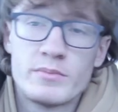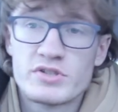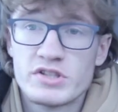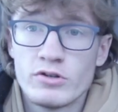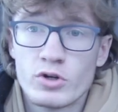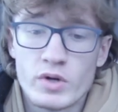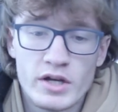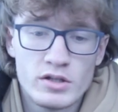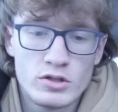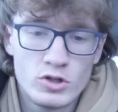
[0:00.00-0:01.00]
I'm still
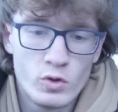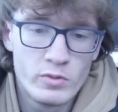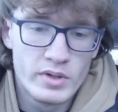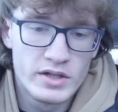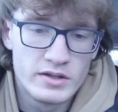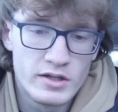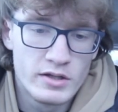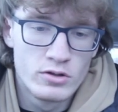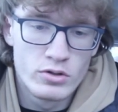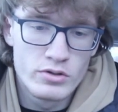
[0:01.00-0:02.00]
grinding, doing my
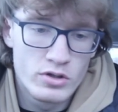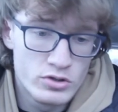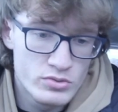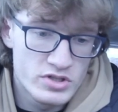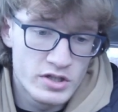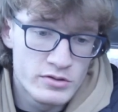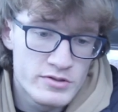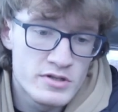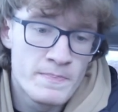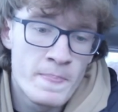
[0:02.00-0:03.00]
thing, learning new
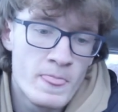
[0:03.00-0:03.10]
skills.